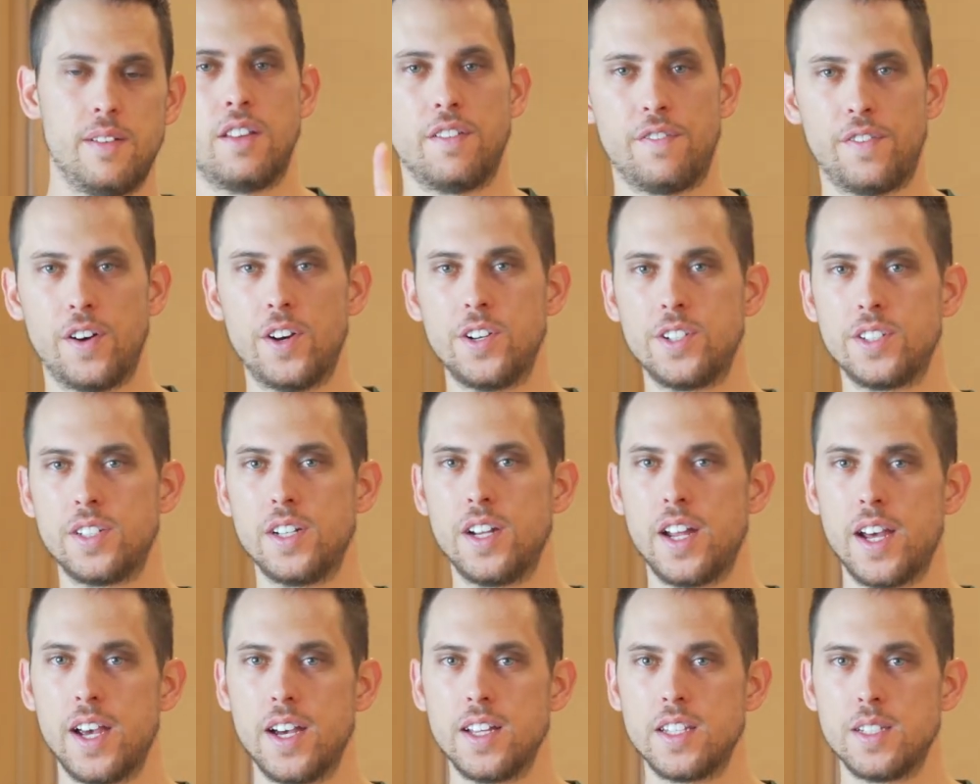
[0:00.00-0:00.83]
The first
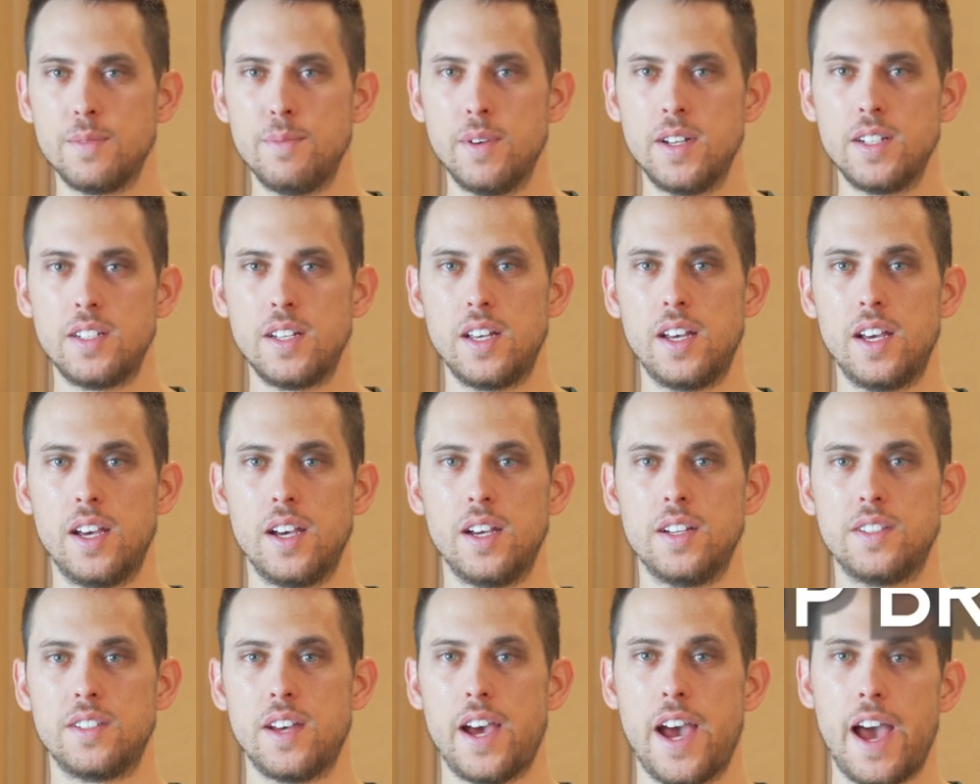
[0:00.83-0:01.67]
enhancement
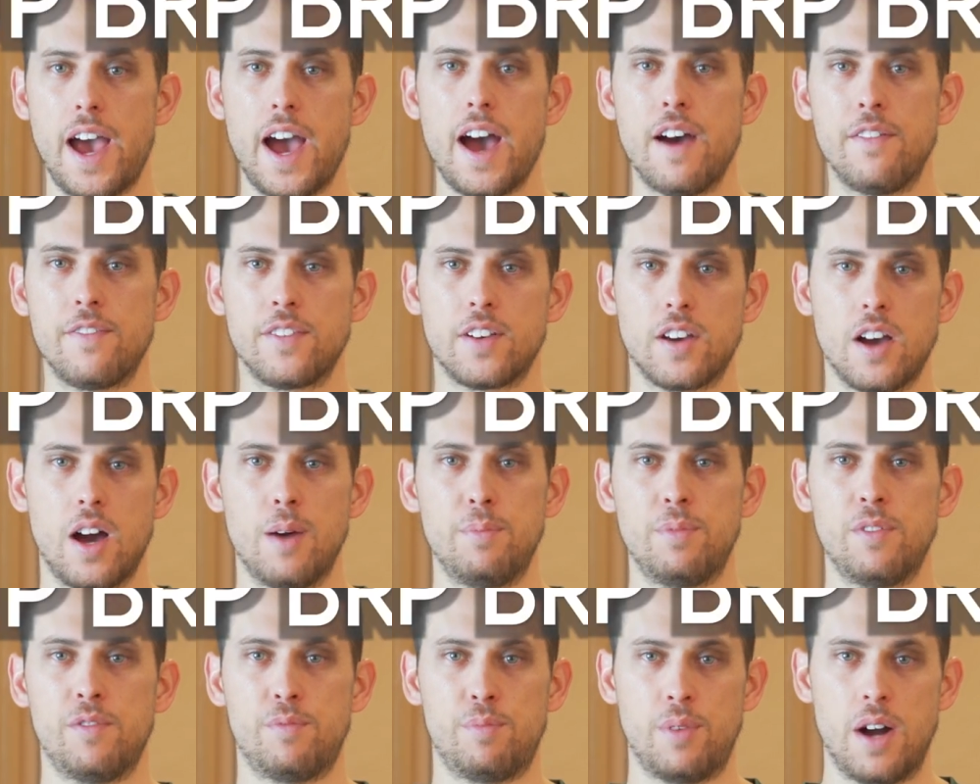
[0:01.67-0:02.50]
is a 1/2
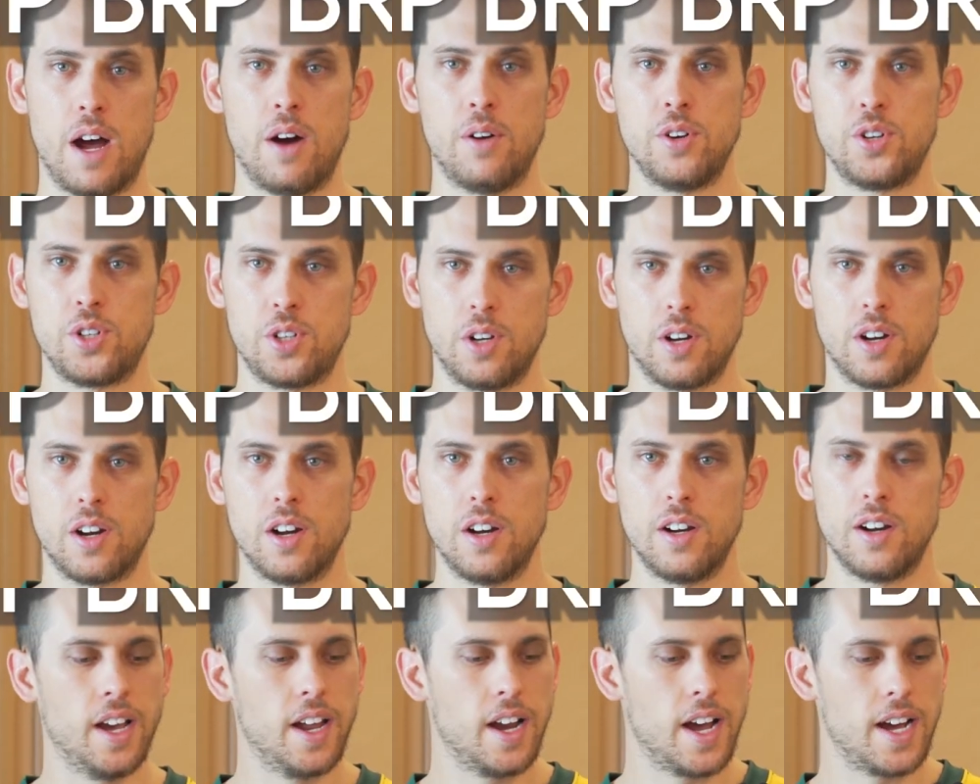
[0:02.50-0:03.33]
cup of brown
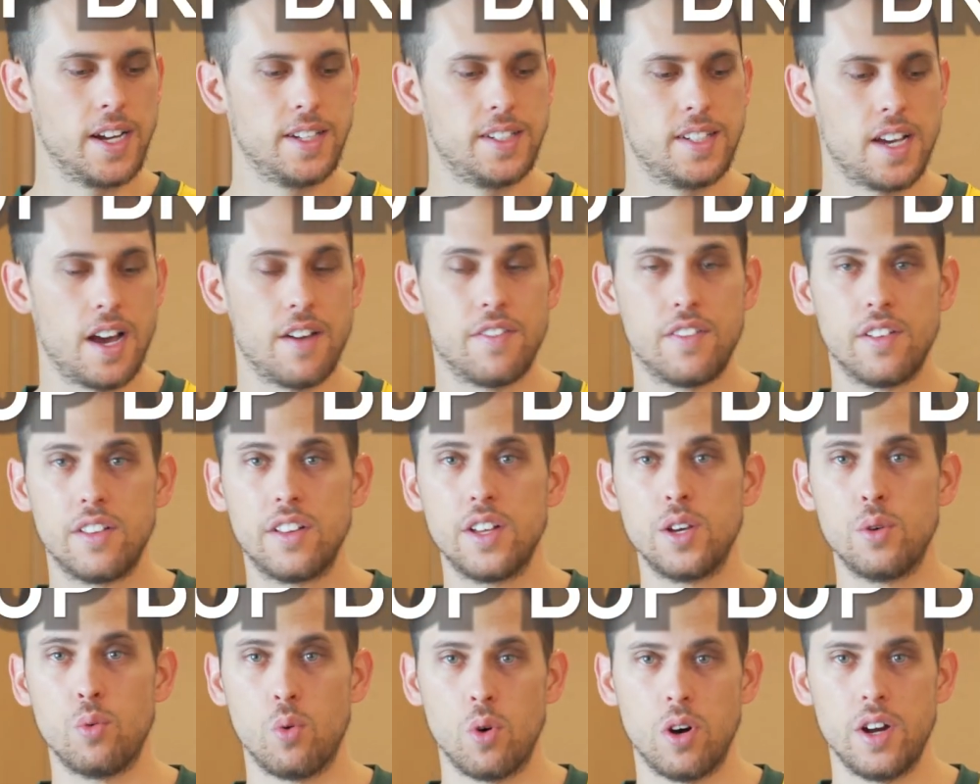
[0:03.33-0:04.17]
sugar, and I
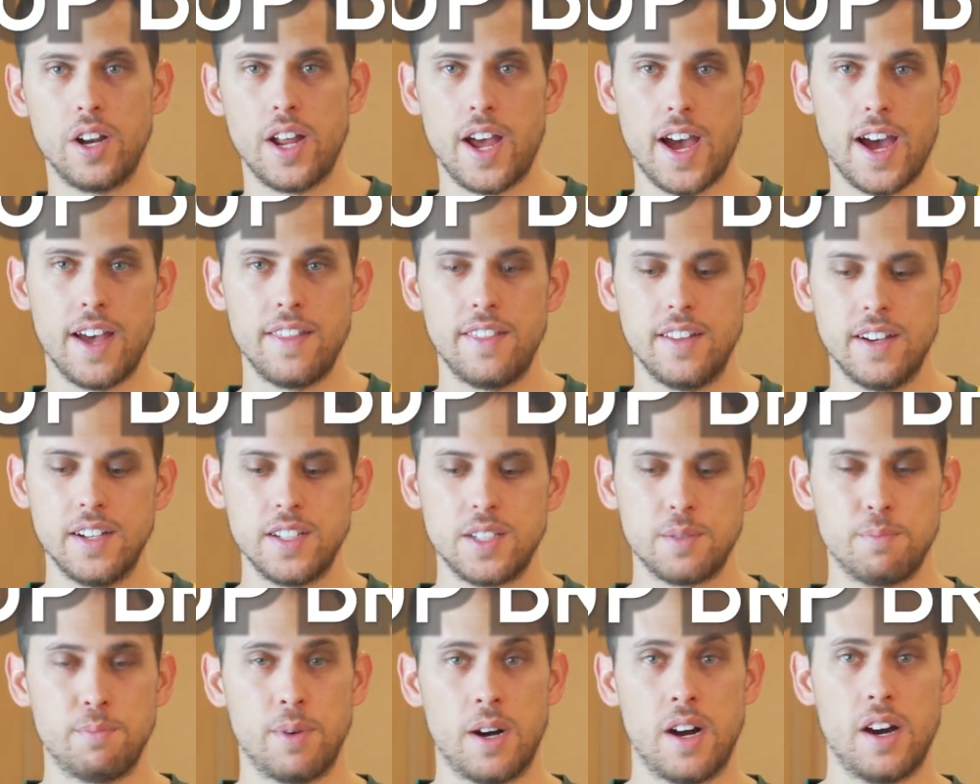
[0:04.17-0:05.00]
definitely would add this,
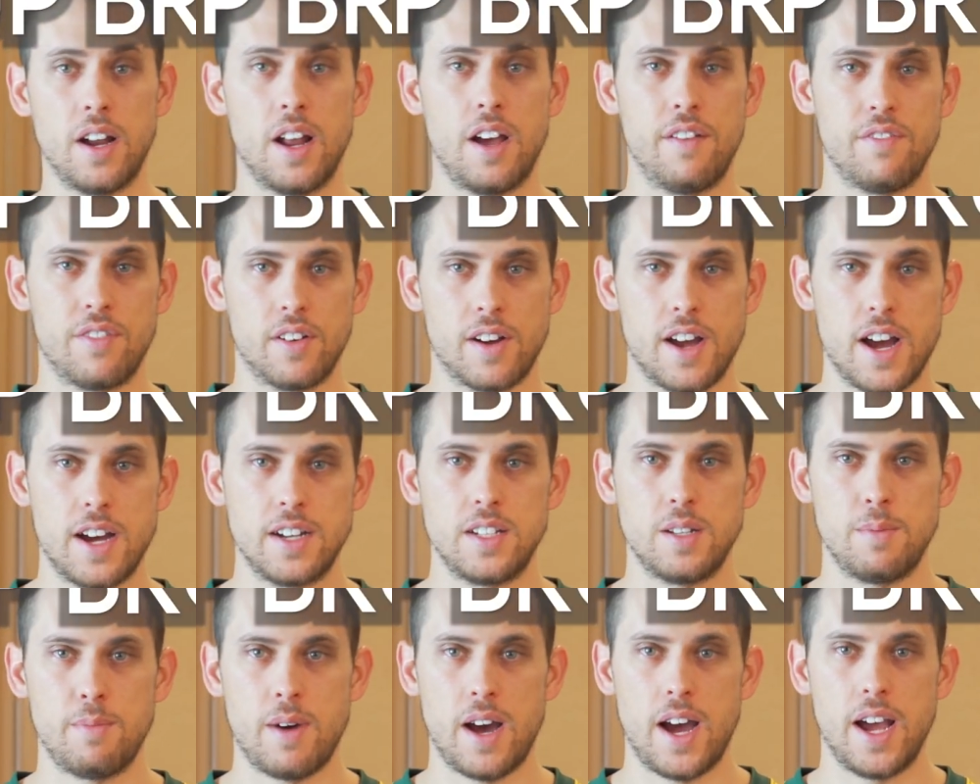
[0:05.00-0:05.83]
but I forgot
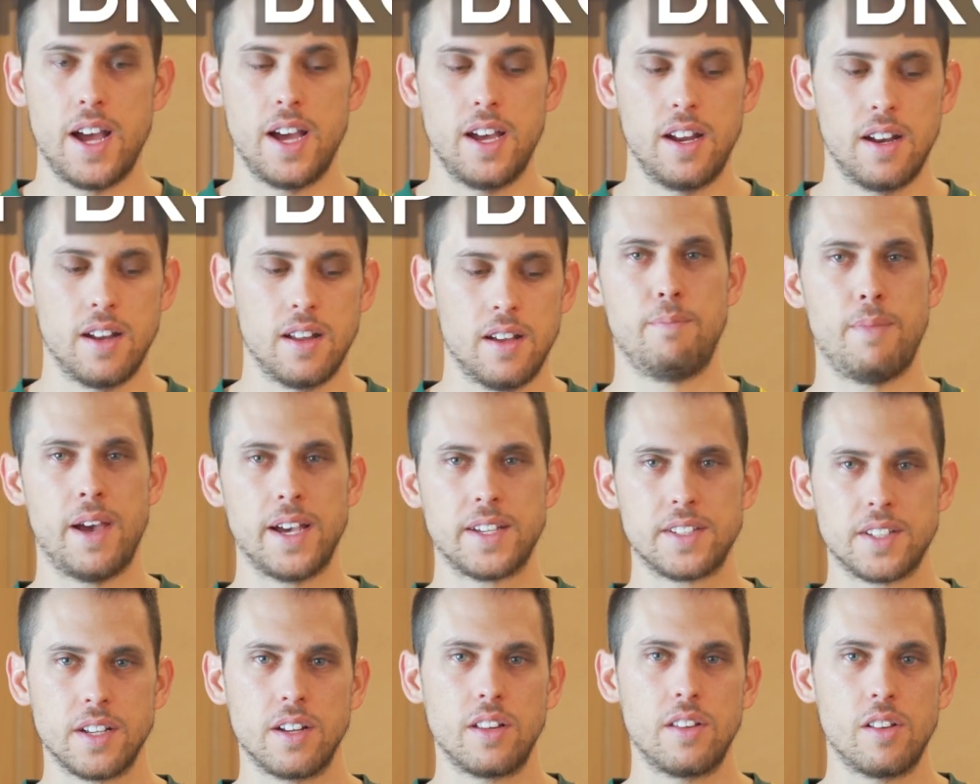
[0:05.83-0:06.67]
to buy it.
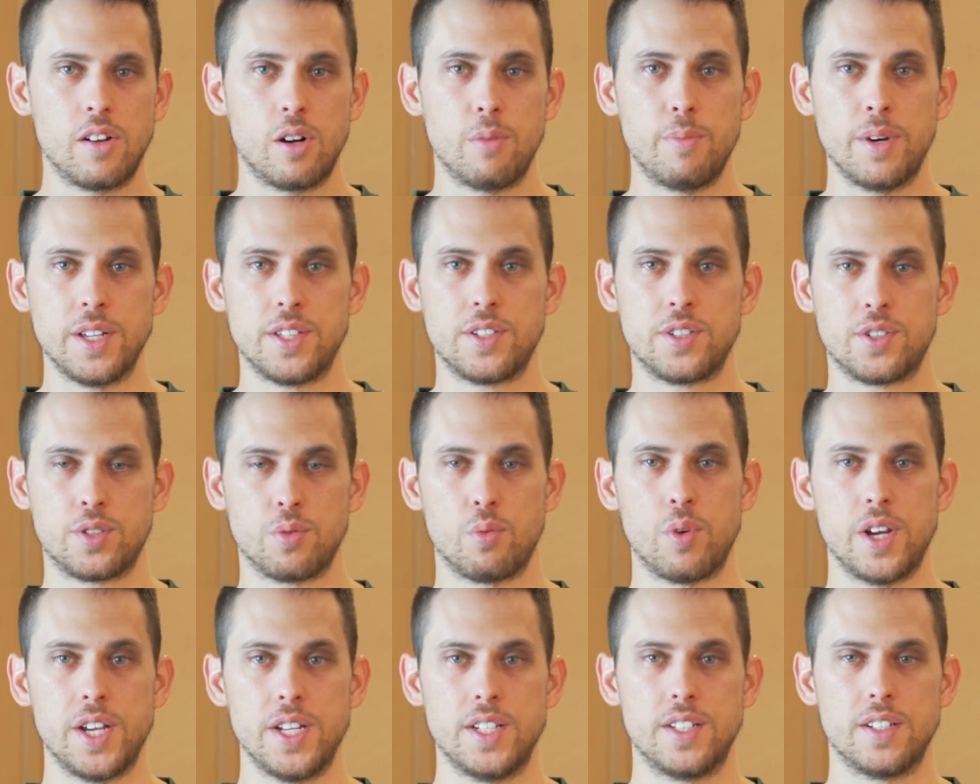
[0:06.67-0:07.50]
Makes it a little bit
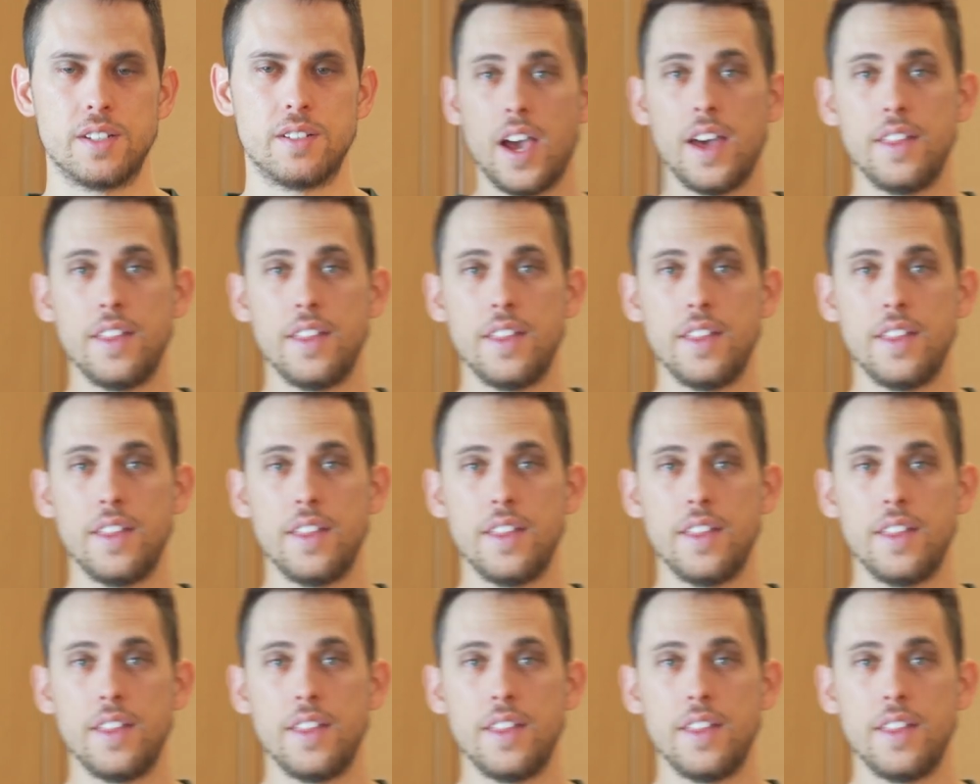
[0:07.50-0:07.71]
sweet.